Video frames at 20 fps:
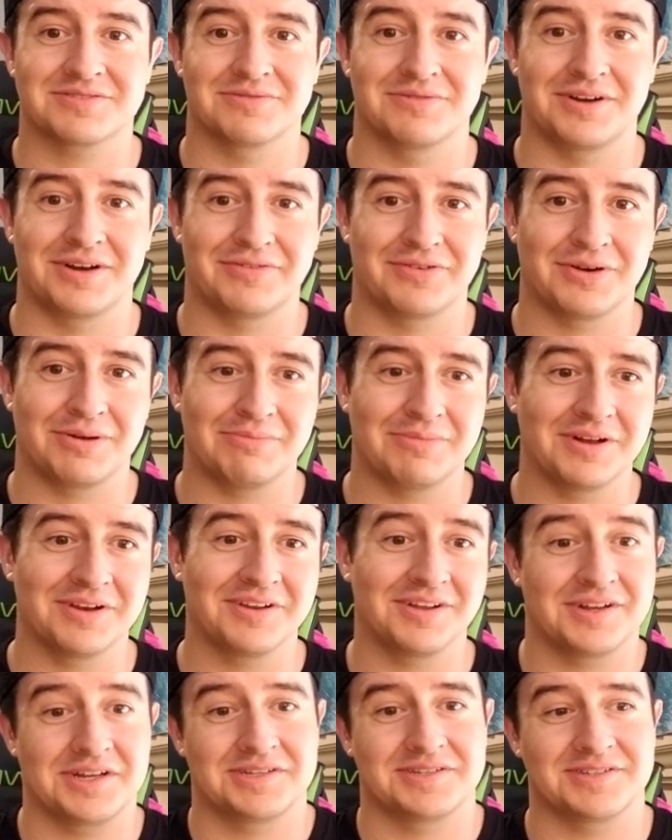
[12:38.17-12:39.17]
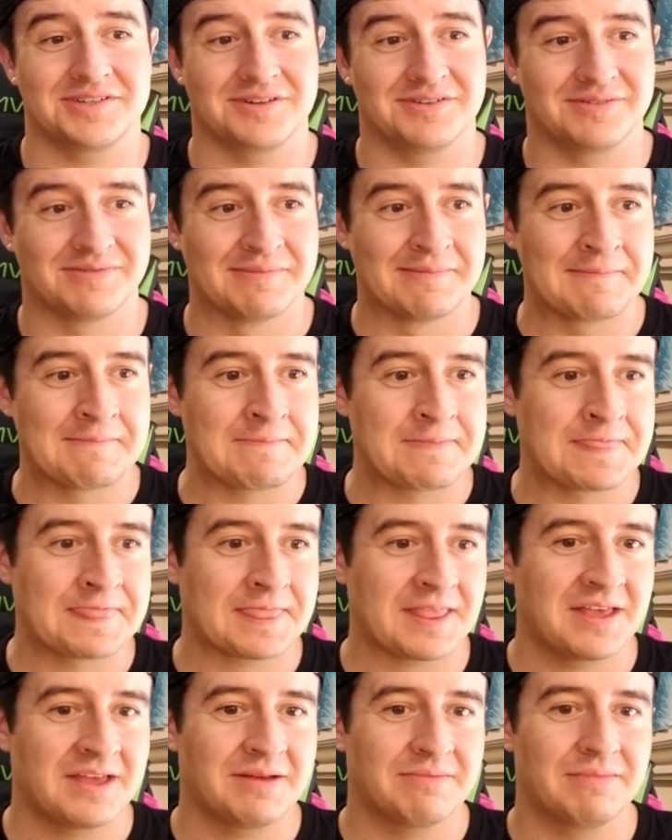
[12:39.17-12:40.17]
or whatever on Monday. So
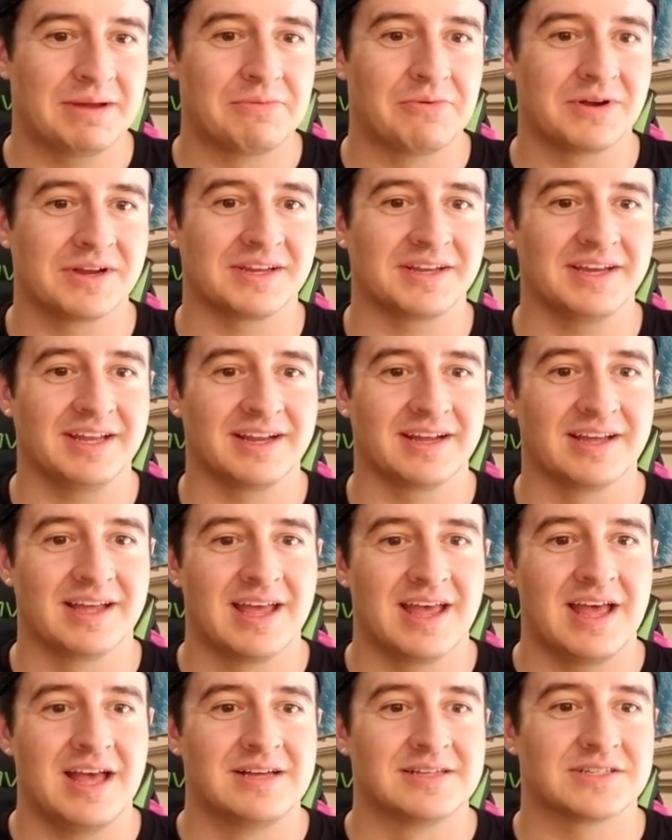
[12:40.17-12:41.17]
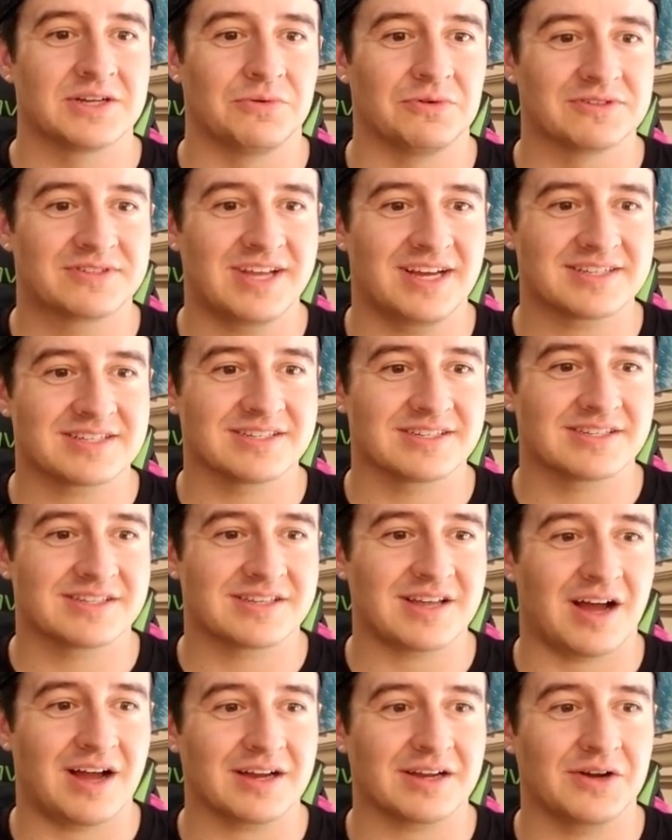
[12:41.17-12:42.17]
maybe we can get it. So will Tesla
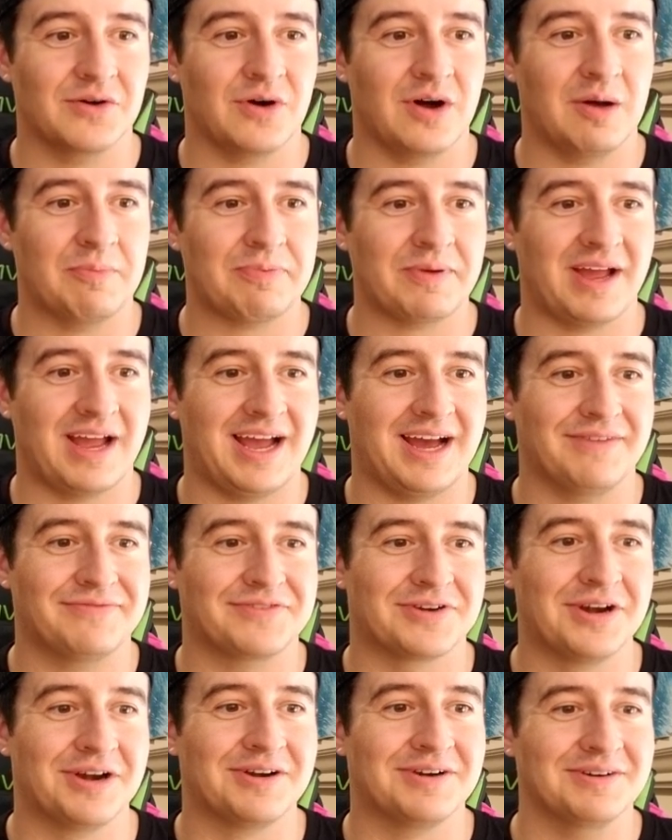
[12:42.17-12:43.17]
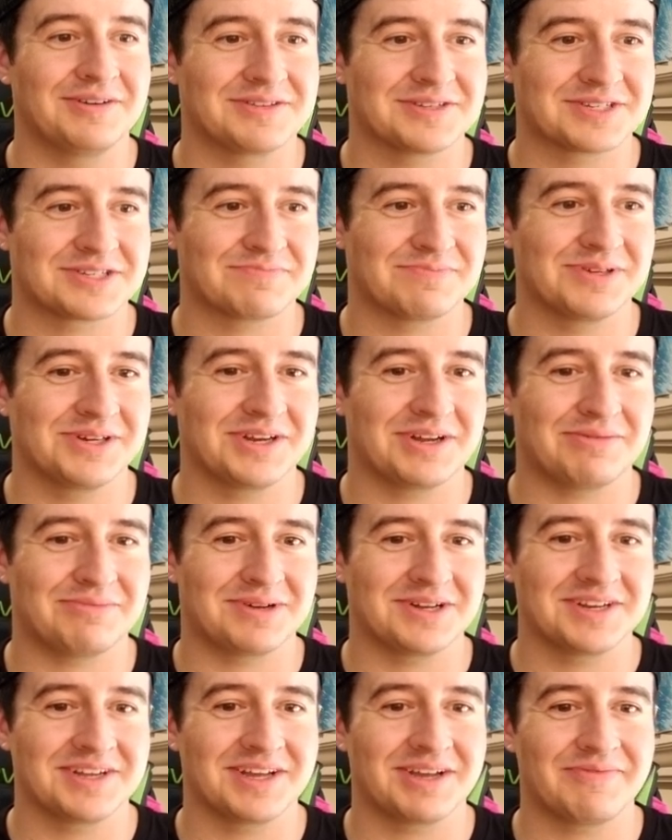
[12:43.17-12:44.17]
stock go up after the split on
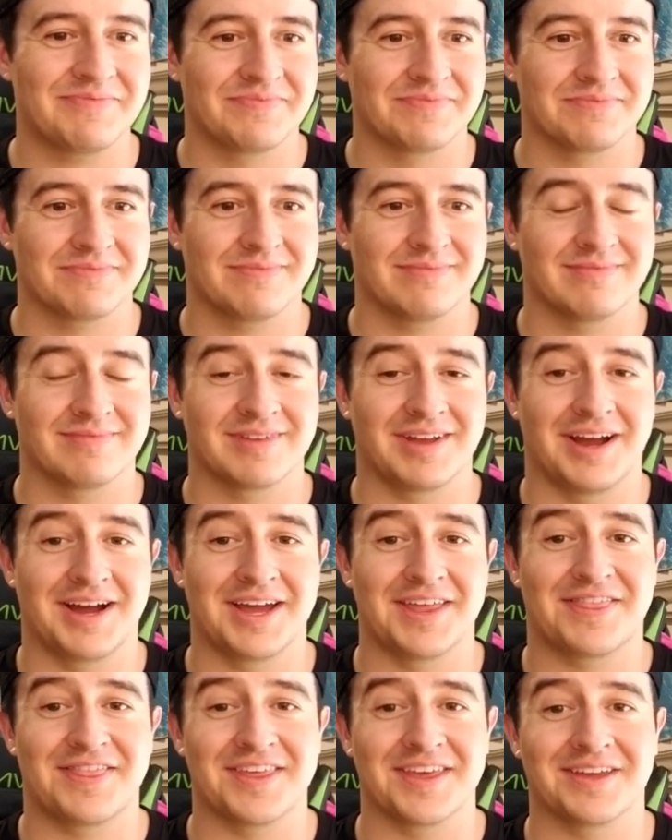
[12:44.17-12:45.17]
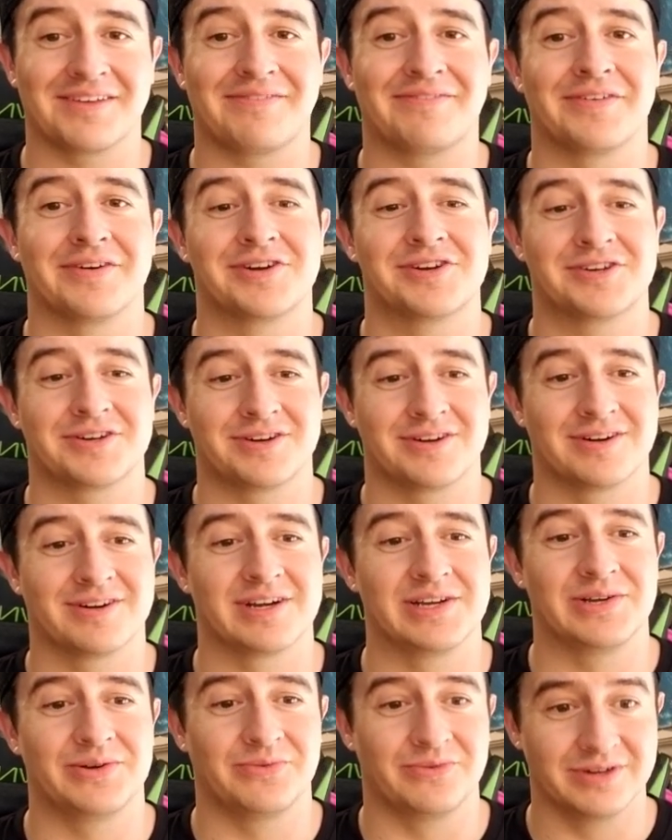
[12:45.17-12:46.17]
Monday? I think for
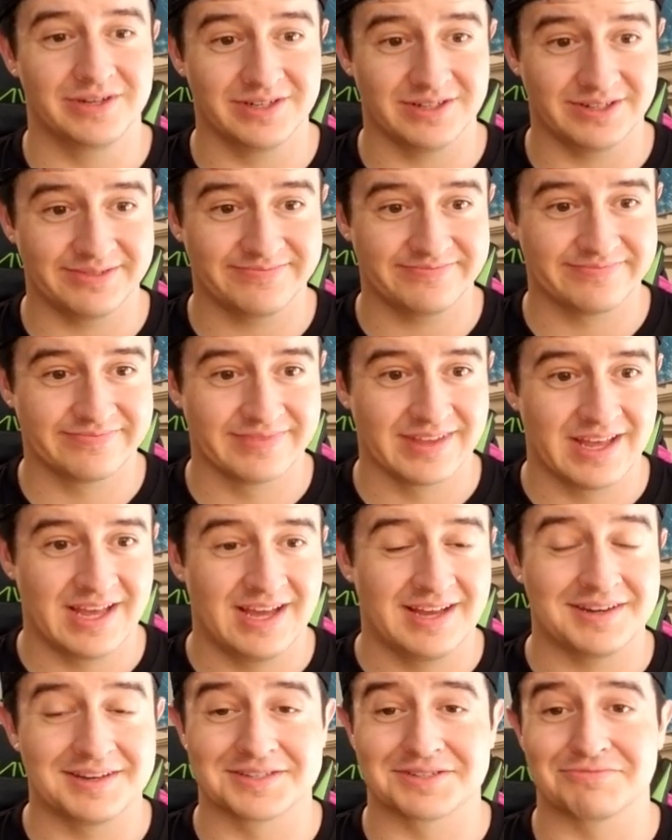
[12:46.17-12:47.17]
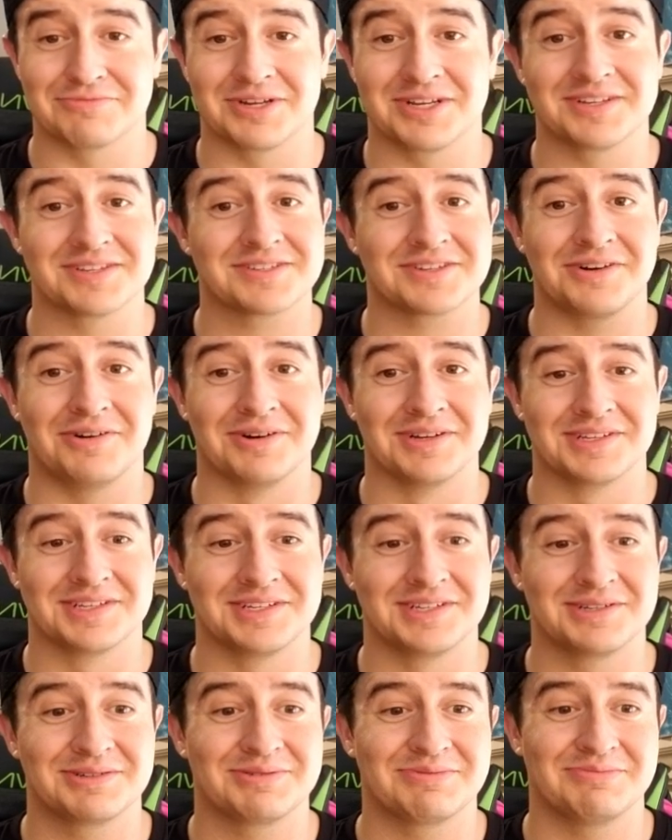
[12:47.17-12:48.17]
sure it will. Doesn't mean it's going
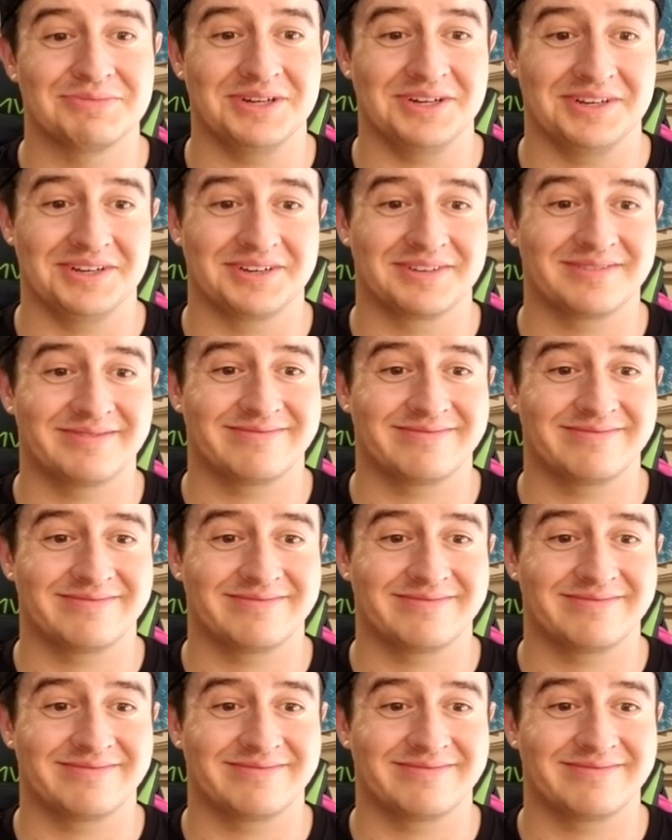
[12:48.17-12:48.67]
to, but